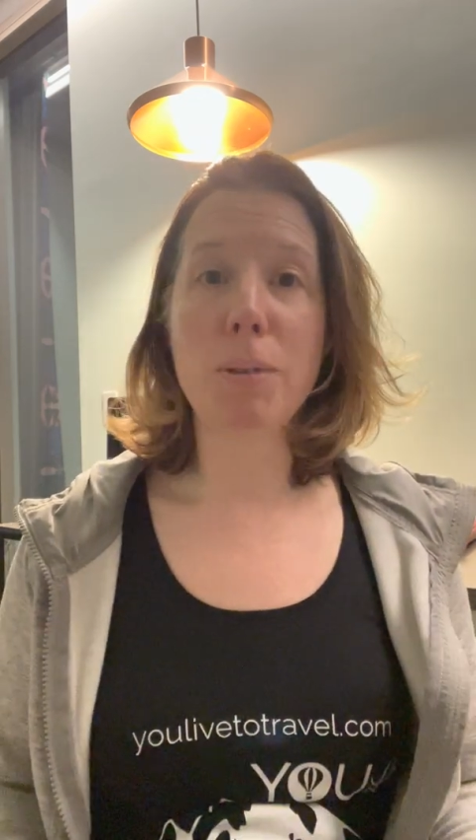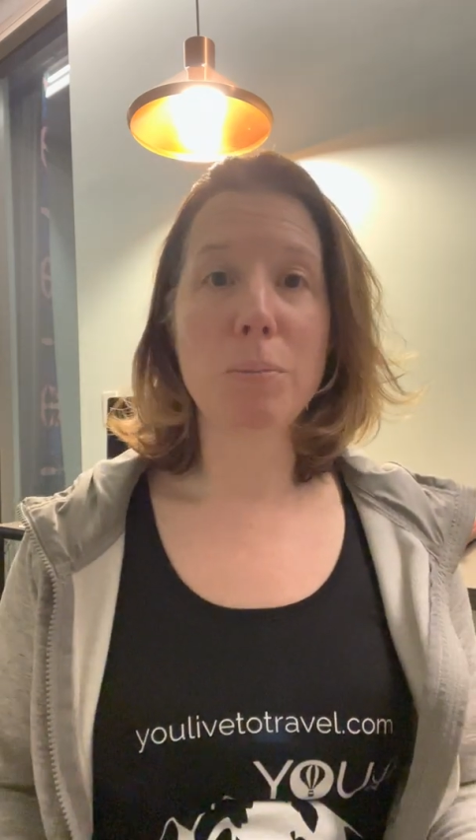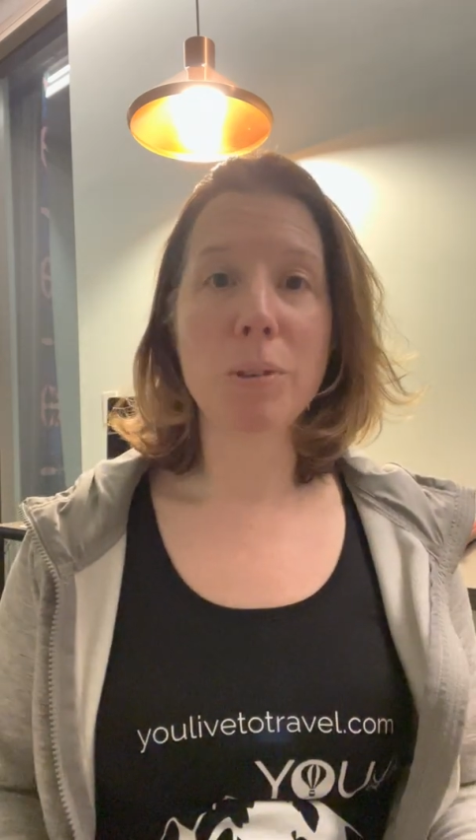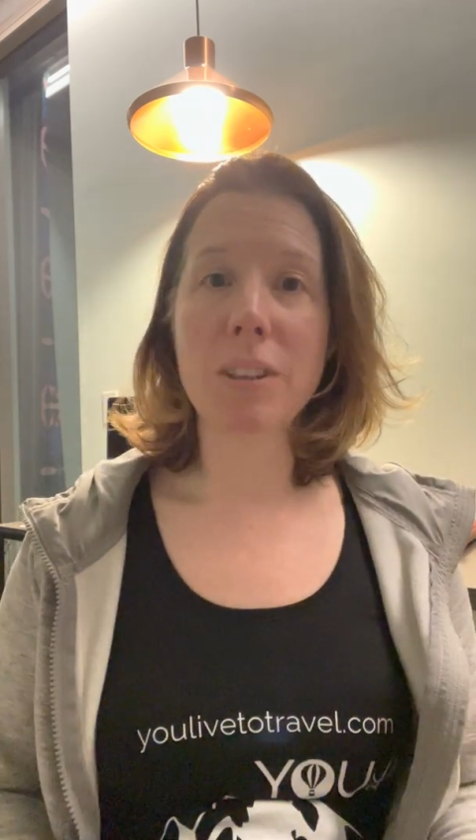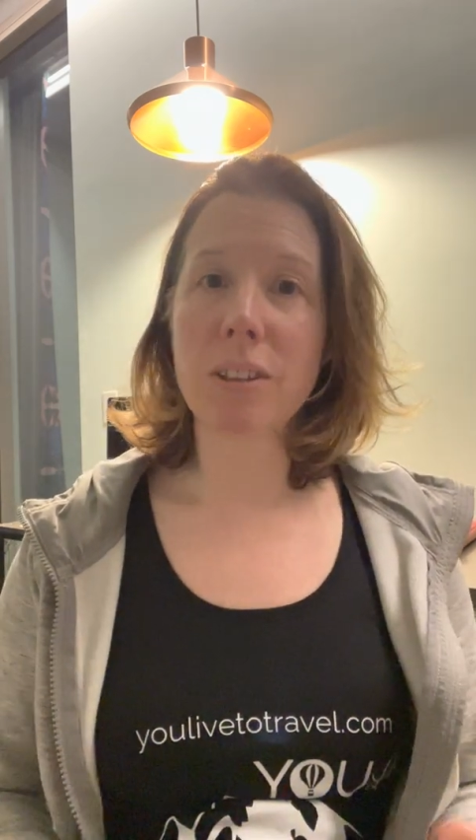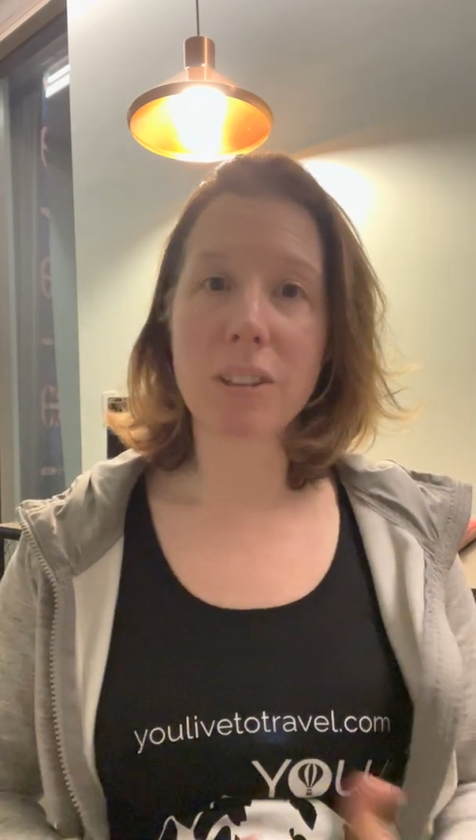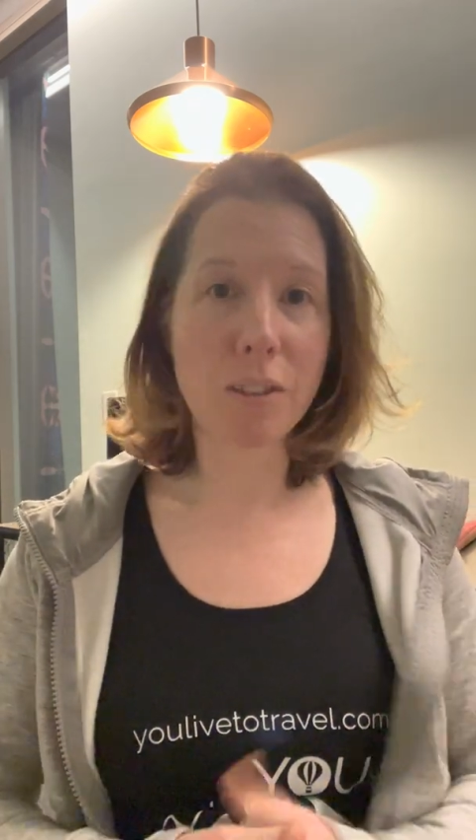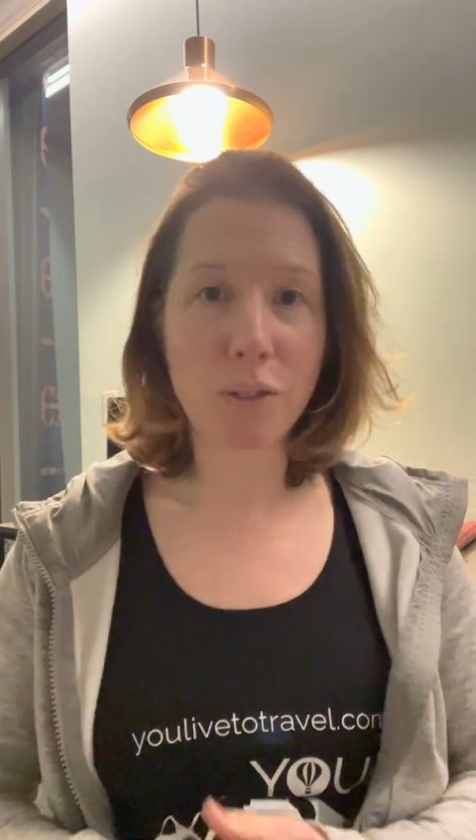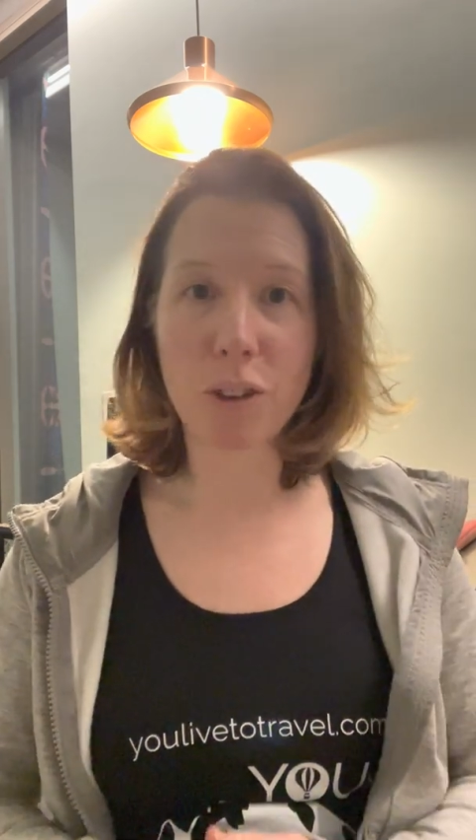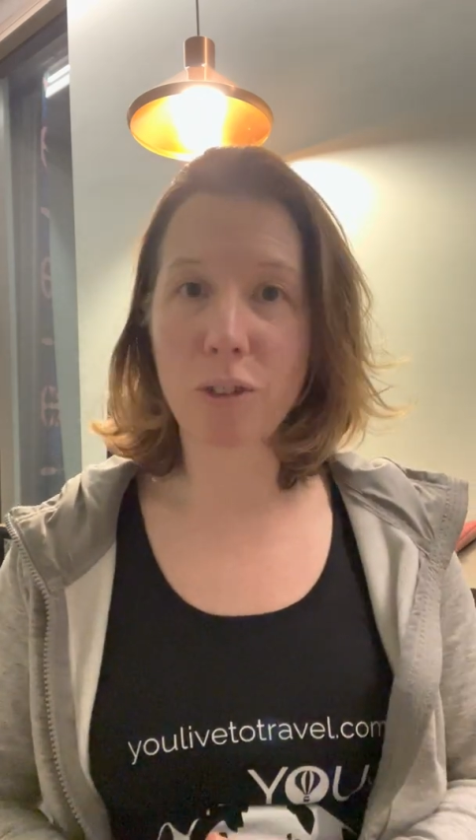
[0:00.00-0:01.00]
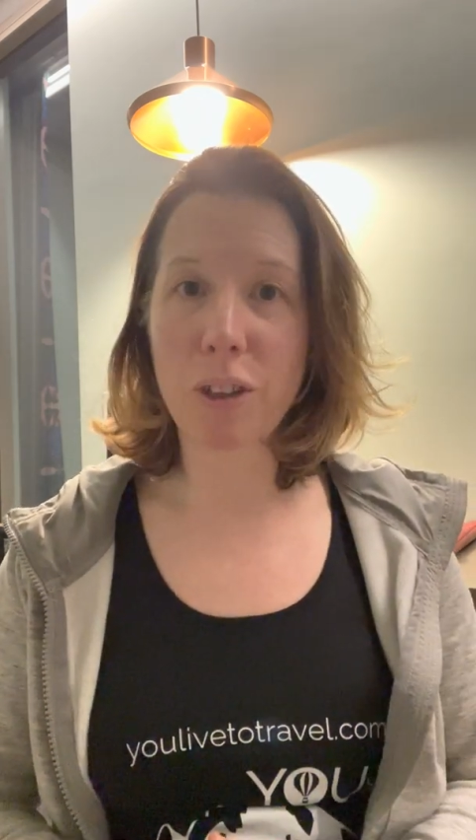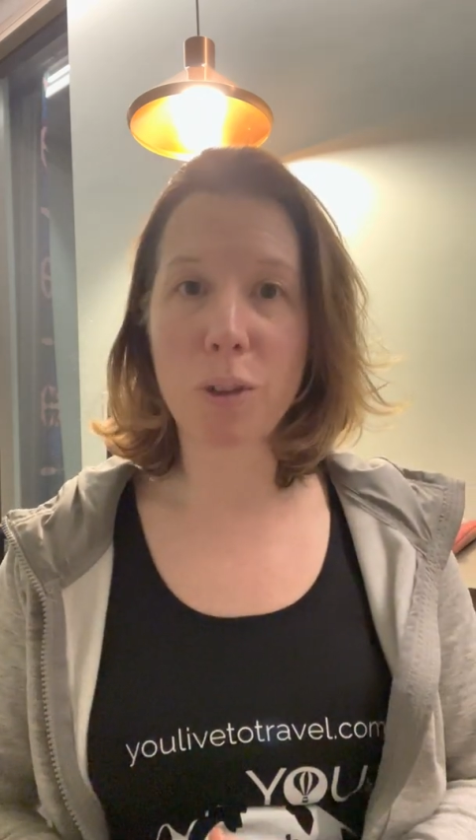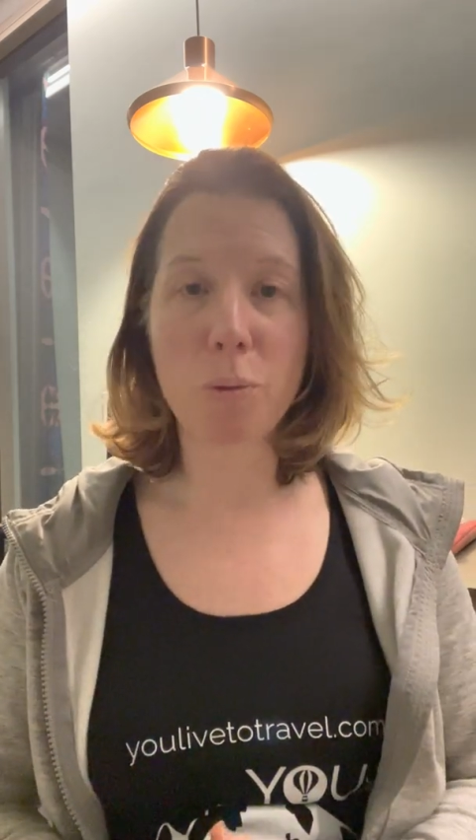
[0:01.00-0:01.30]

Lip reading: people still suffering around the